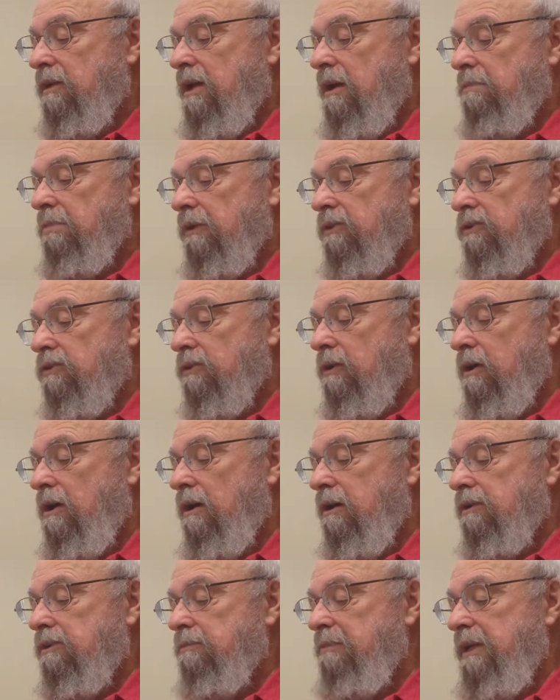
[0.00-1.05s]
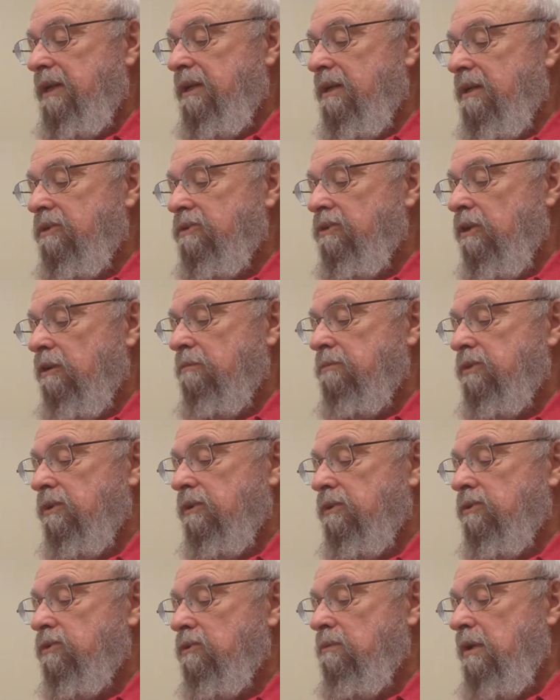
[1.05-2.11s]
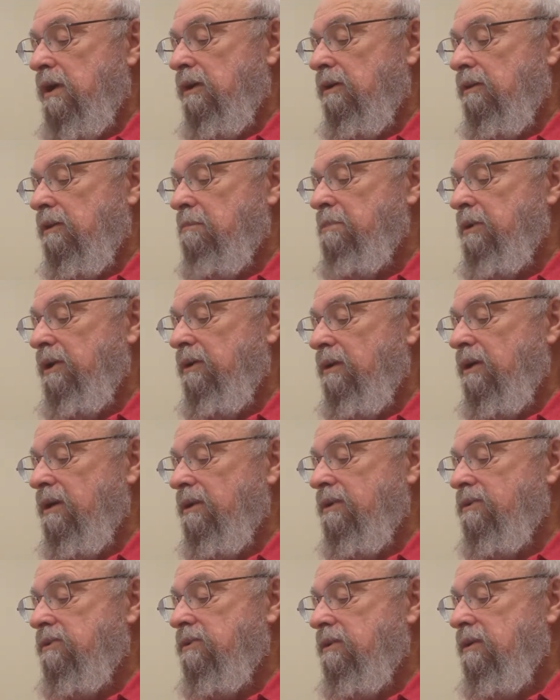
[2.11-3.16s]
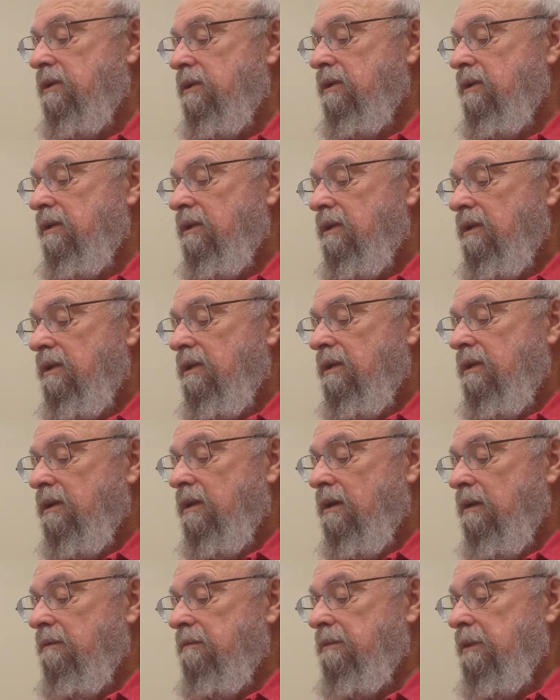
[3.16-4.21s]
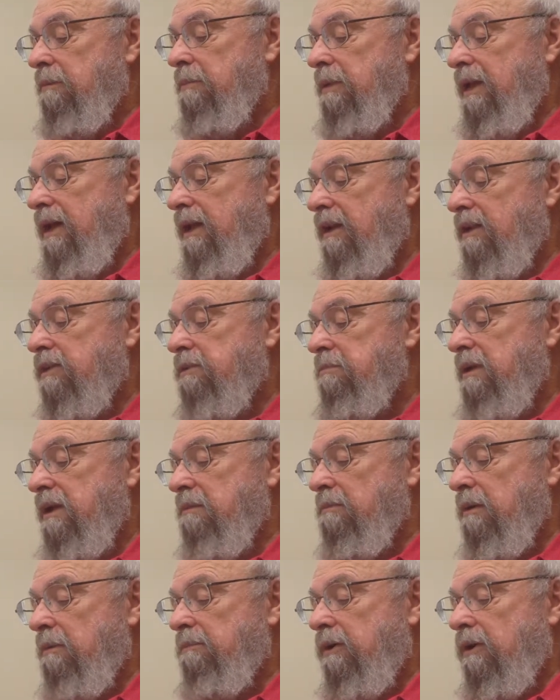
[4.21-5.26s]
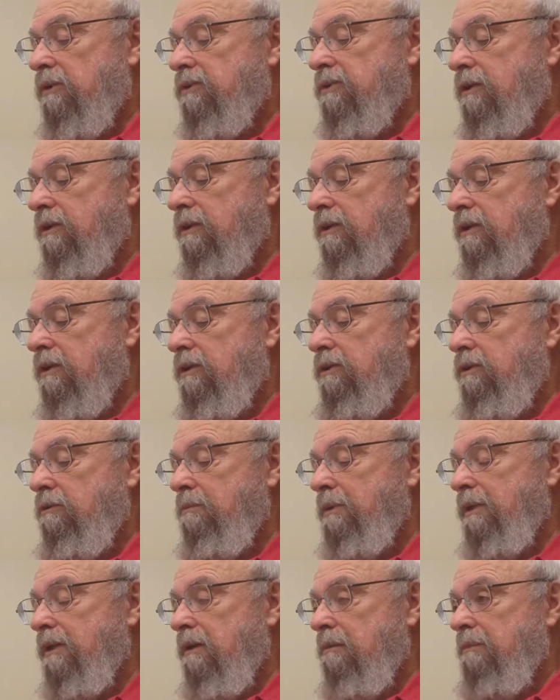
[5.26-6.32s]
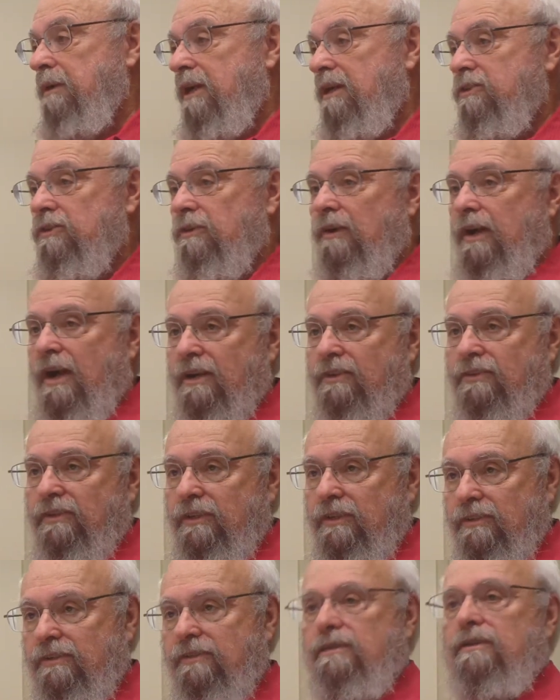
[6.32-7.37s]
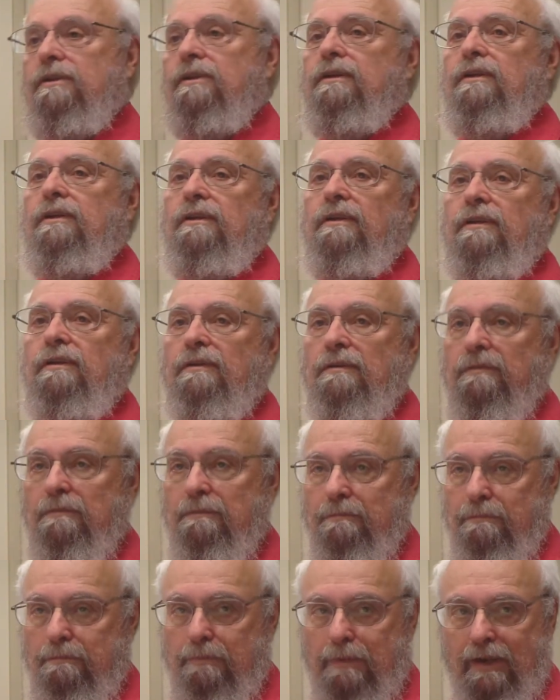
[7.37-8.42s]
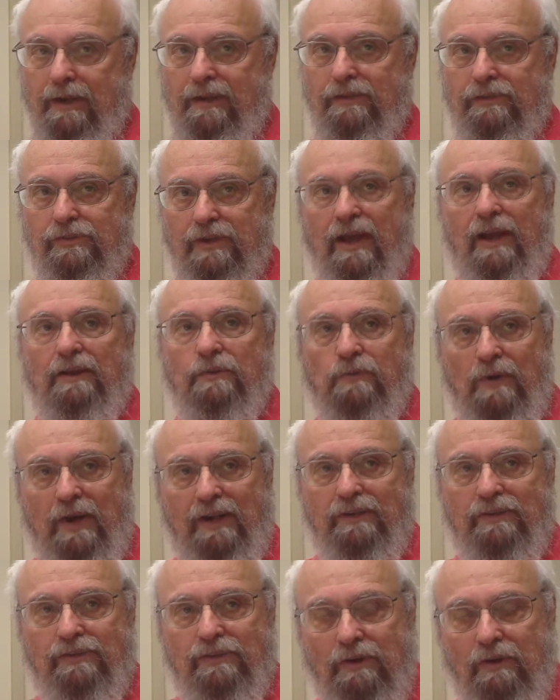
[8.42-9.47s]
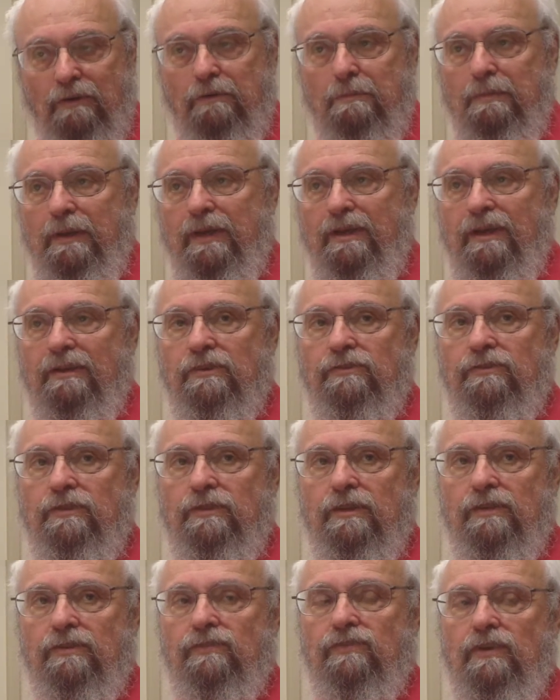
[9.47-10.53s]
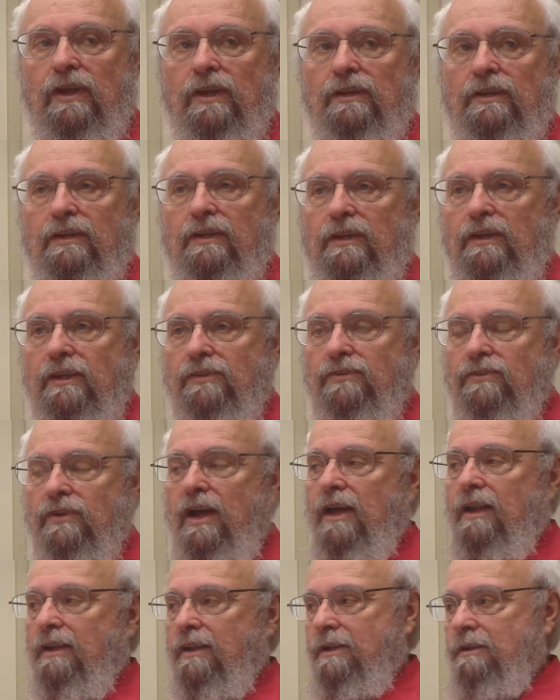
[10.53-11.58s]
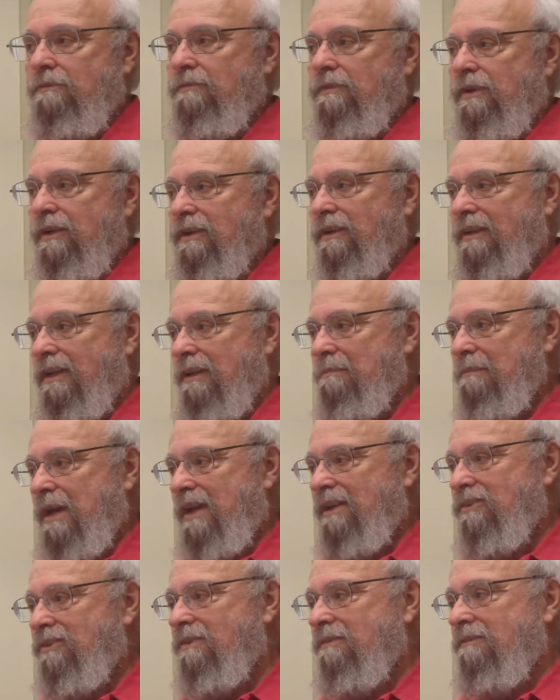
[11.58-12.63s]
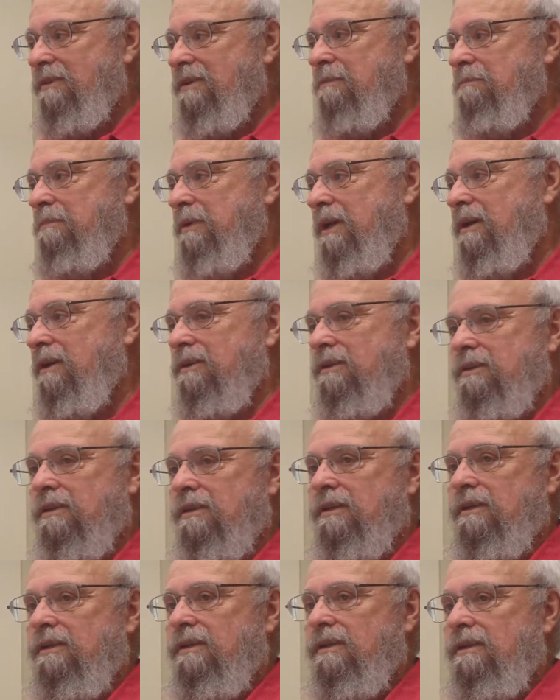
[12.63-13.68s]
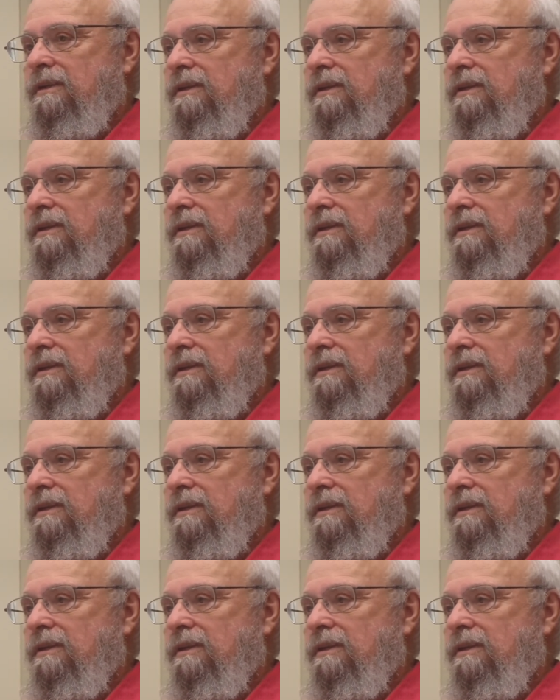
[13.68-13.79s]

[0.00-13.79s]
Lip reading: Kepler's laws being in terms of the square of the periods of the planets being proportional to the cube of their major axes. But it's not quite so, because the sun is not infinitely massive compared to the